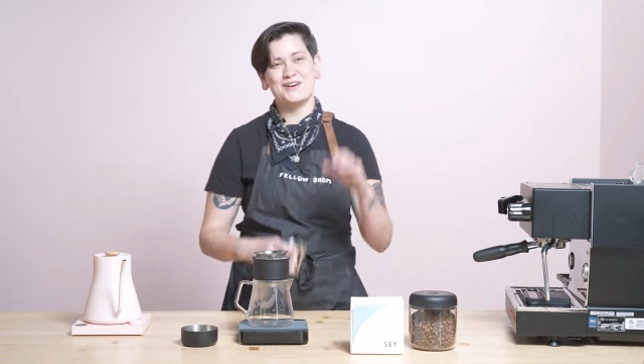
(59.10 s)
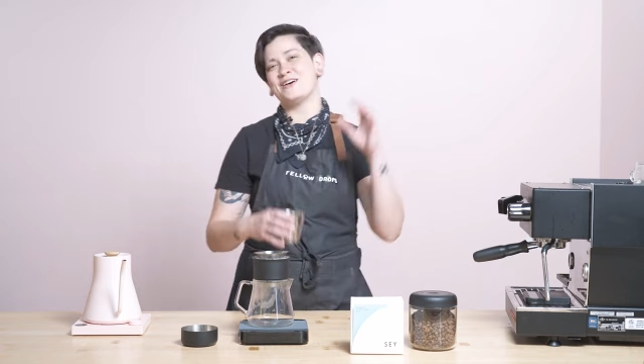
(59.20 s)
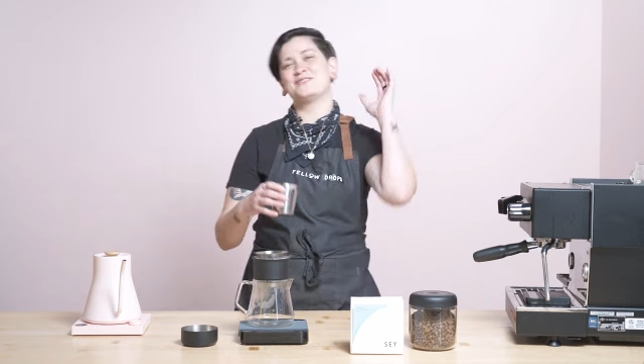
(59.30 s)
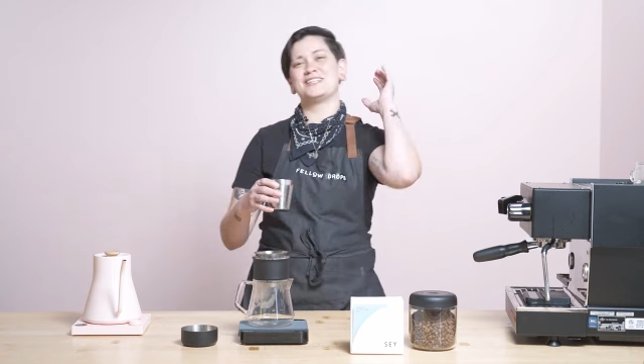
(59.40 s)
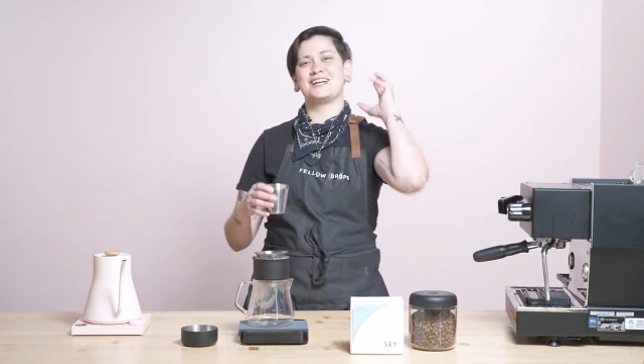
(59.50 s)
I know
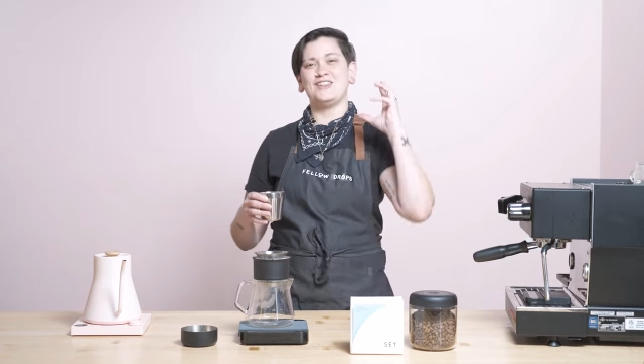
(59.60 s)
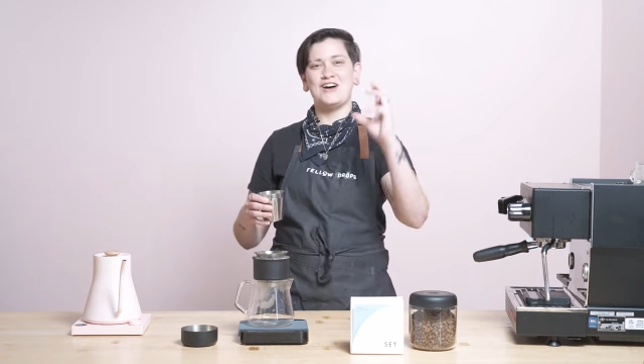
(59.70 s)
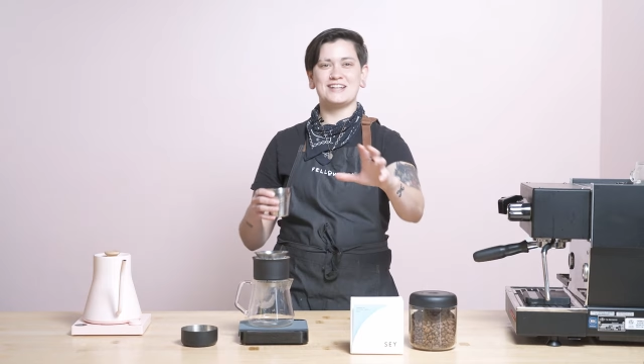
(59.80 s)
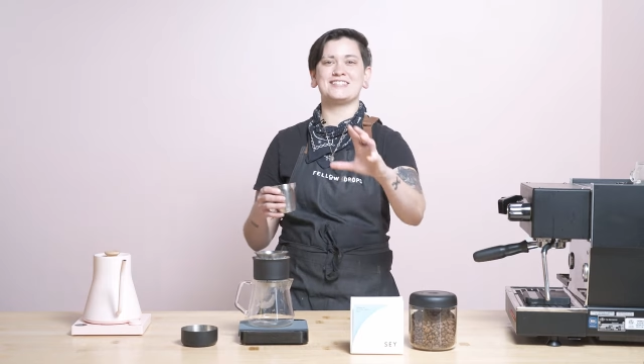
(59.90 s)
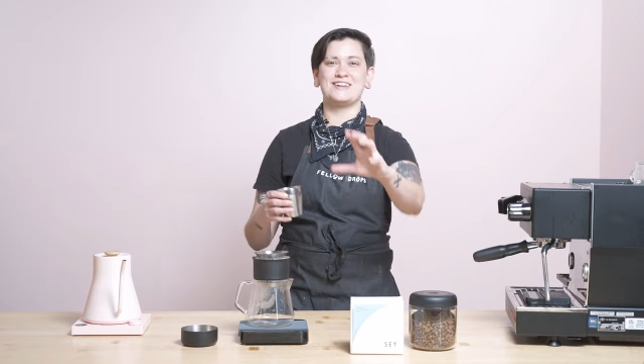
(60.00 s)
that was like a
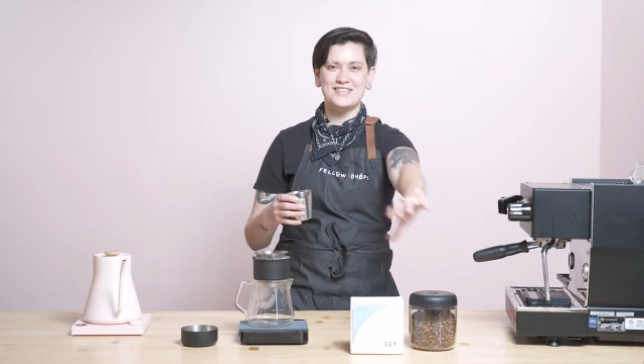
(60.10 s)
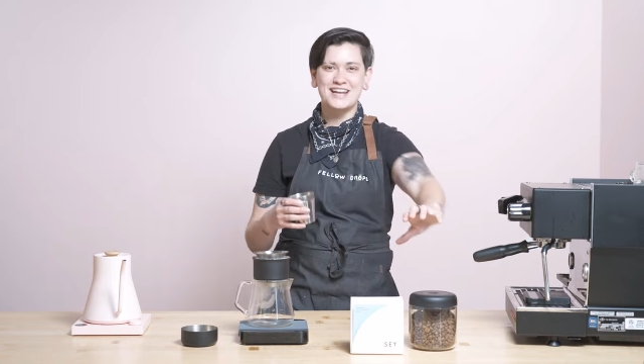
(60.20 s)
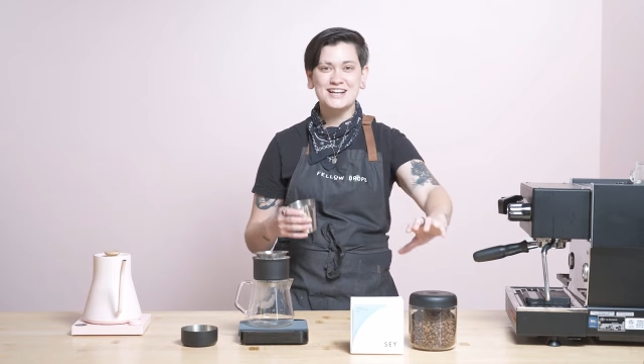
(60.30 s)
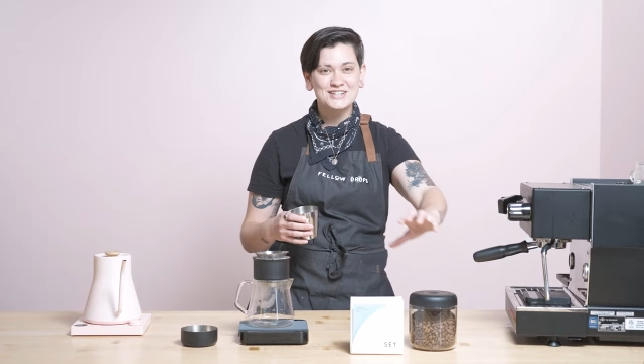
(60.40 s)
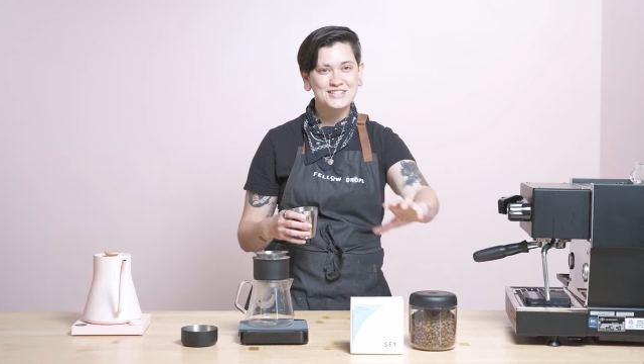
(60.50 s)
lot of stuff
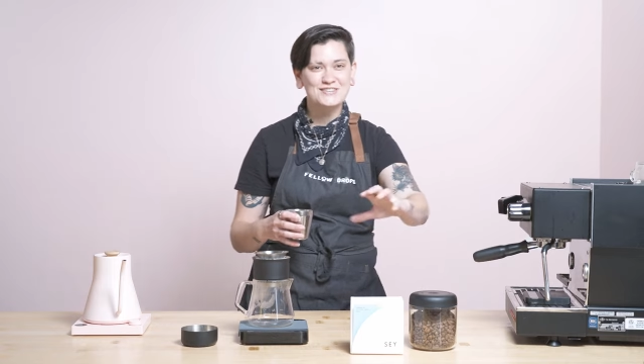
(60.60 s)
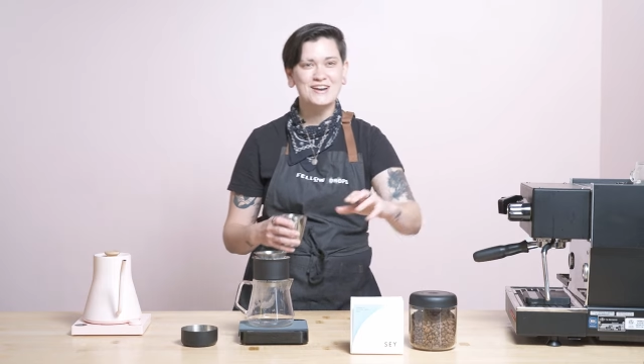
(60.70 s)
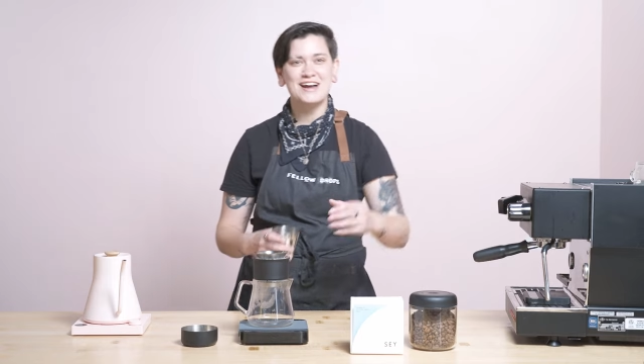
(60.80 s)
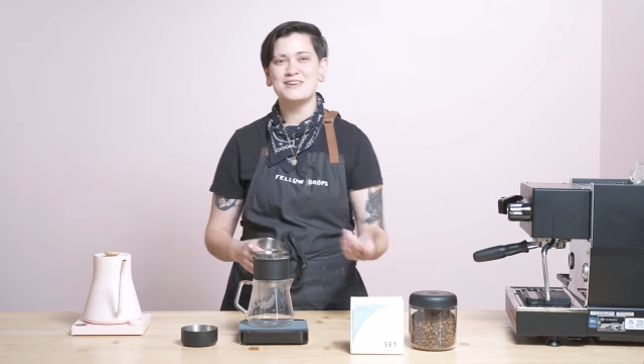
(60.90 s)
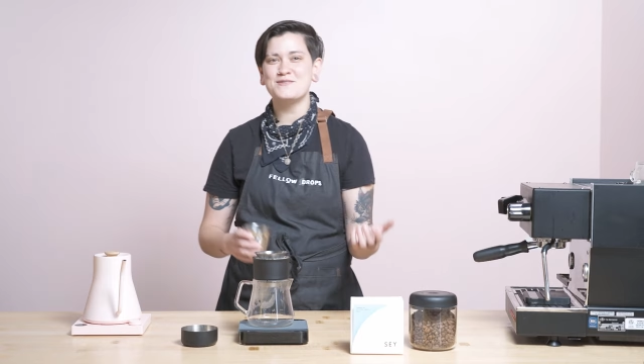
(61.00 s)
that I just threw
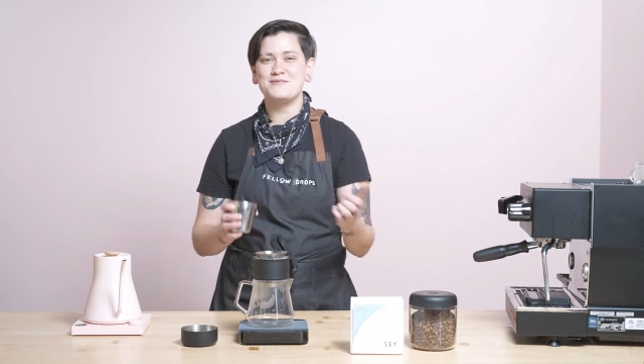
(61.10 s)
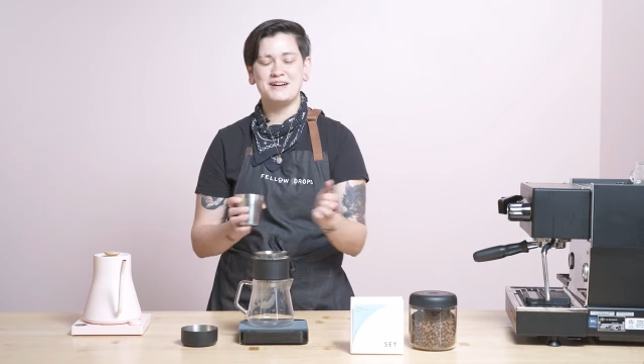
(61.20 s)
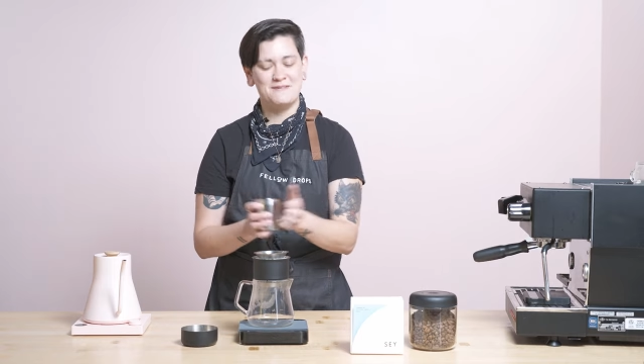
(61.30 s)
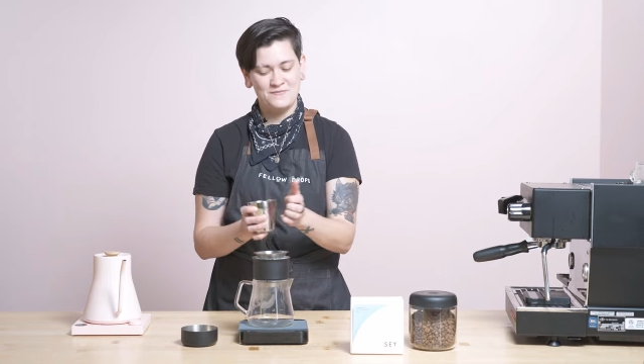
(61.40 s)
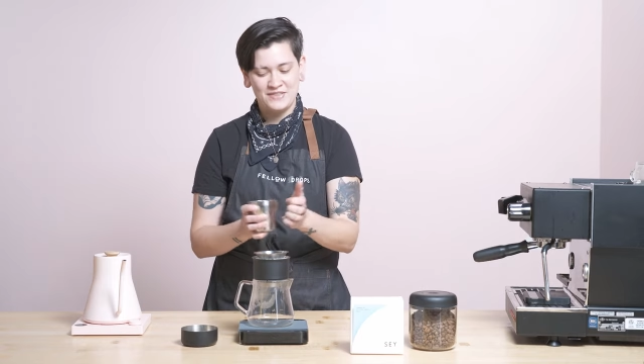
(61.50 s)
at you,
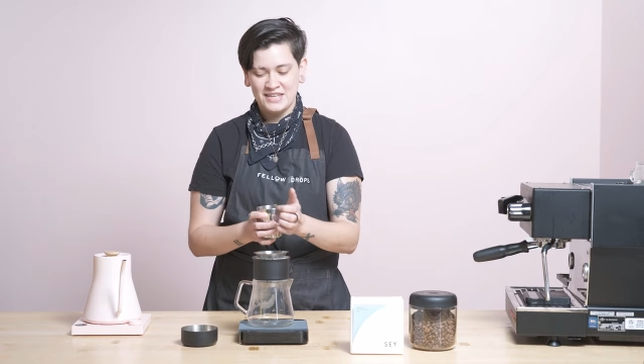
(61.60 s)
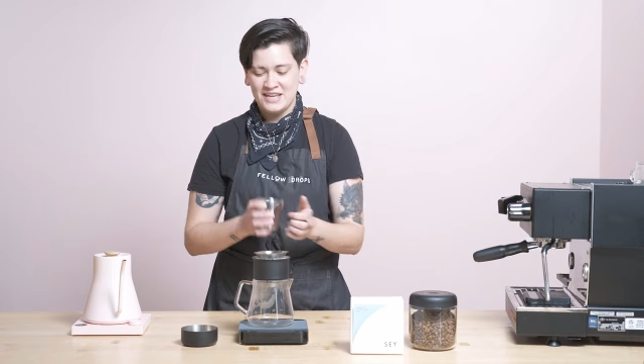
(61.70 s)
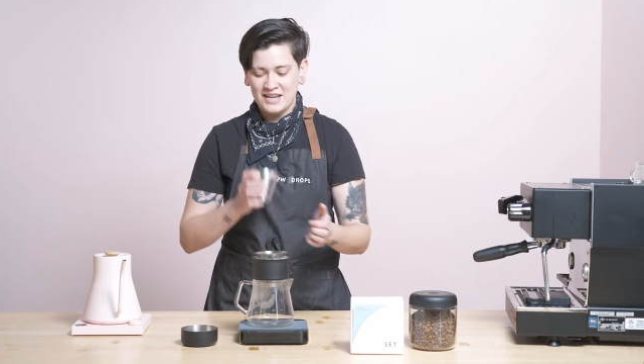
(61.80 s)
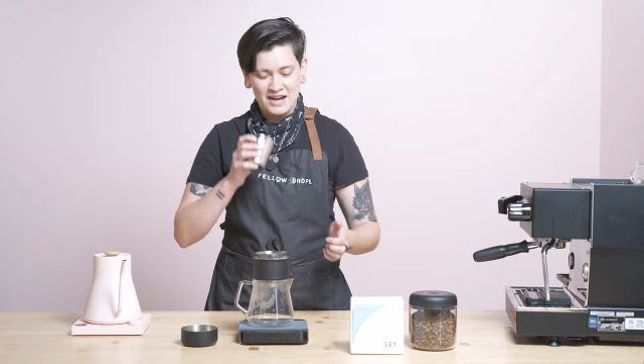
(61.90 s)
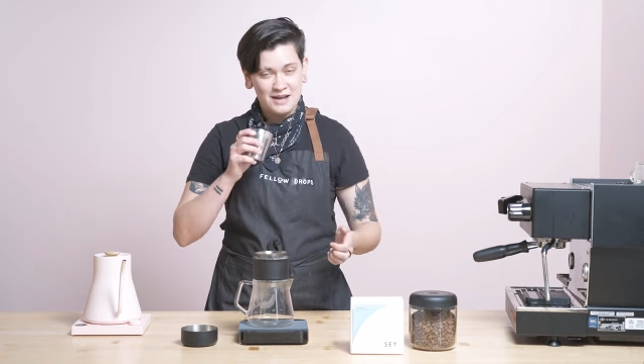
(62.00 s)
but
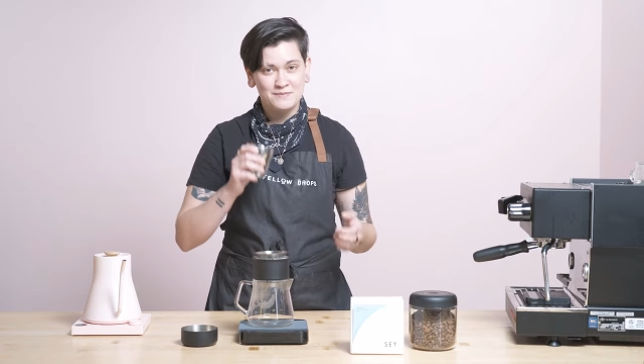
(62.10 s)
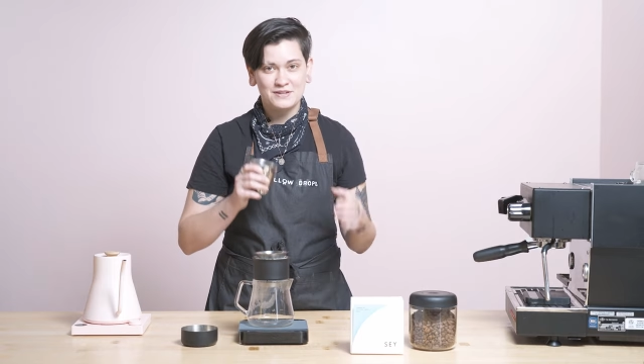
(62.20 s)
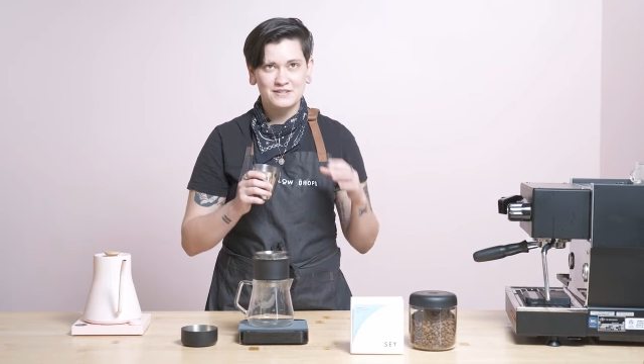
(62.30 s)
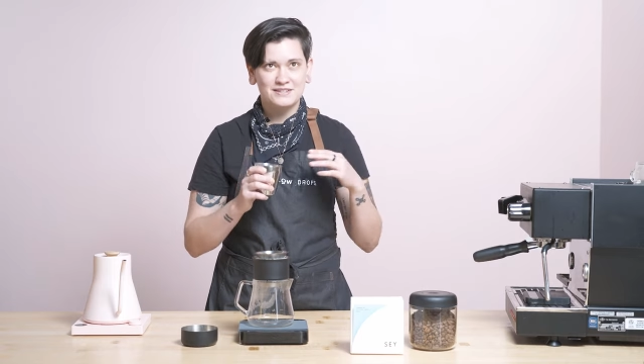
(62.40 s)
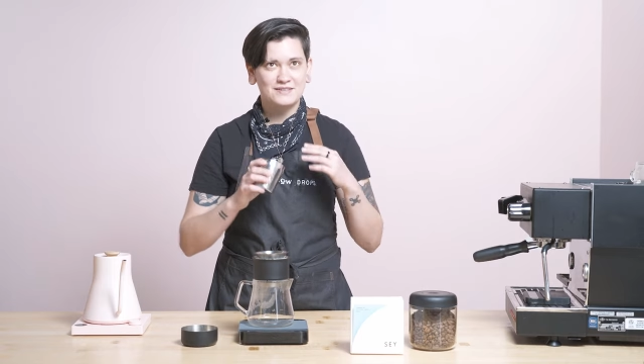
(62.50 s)
I'm
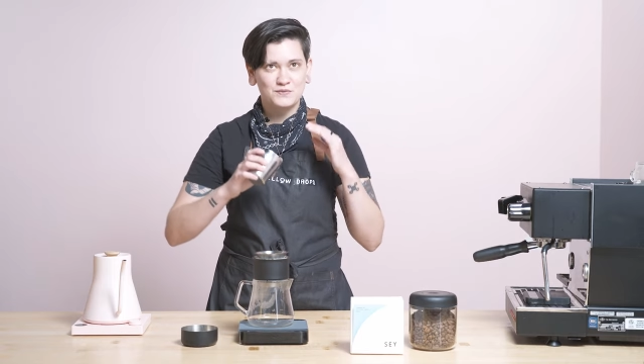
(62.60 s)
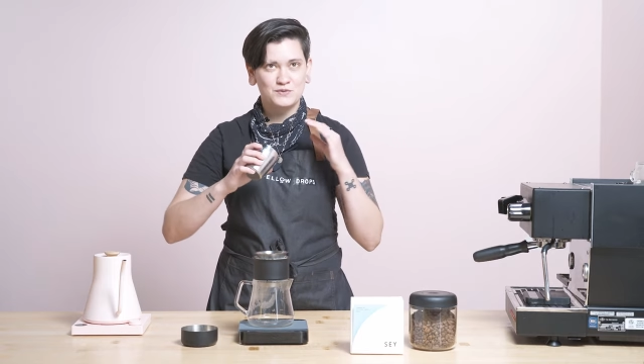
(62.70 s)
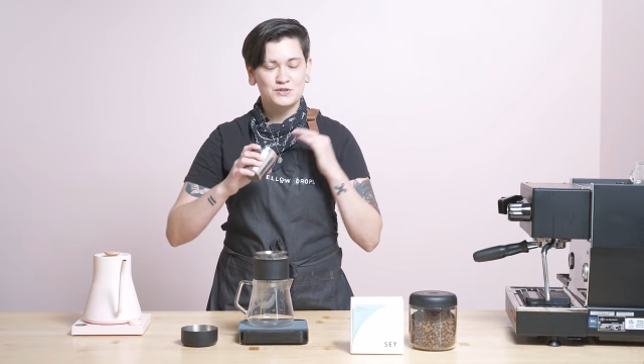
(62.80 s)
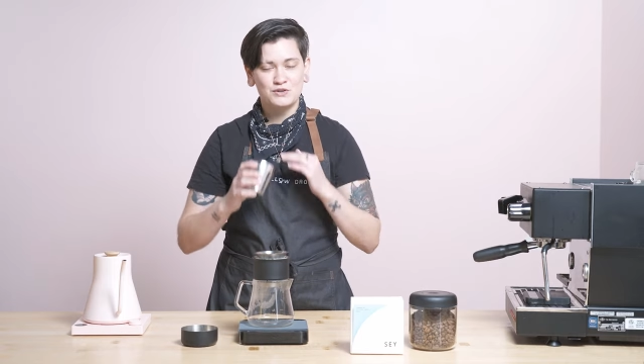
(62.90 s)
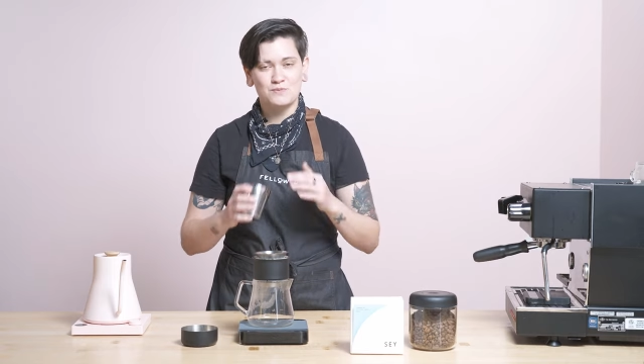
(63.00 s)

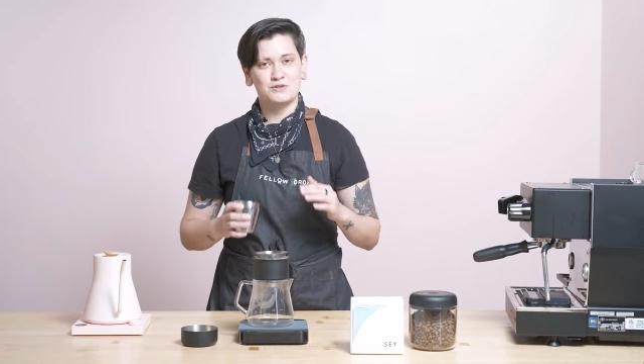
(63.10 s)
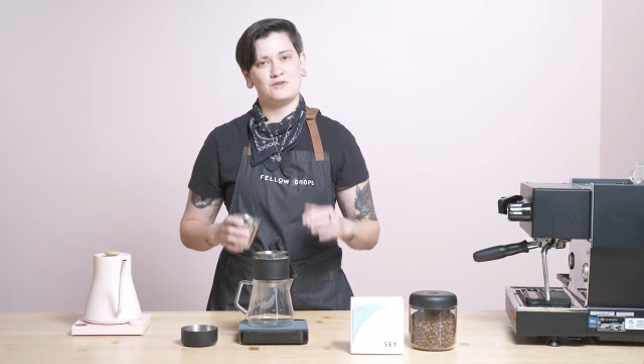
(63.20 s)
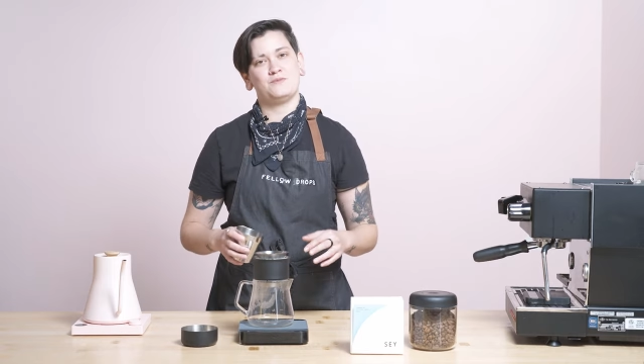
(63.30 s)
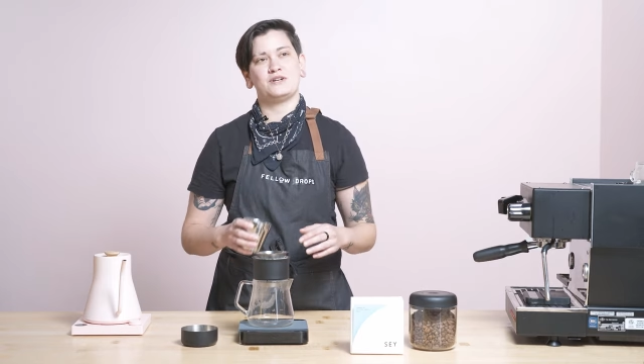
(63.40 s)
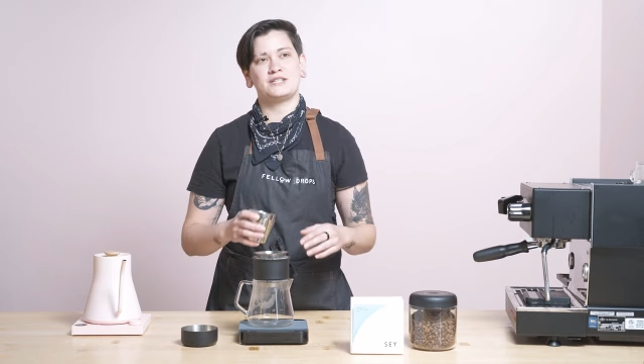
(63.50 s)
super, super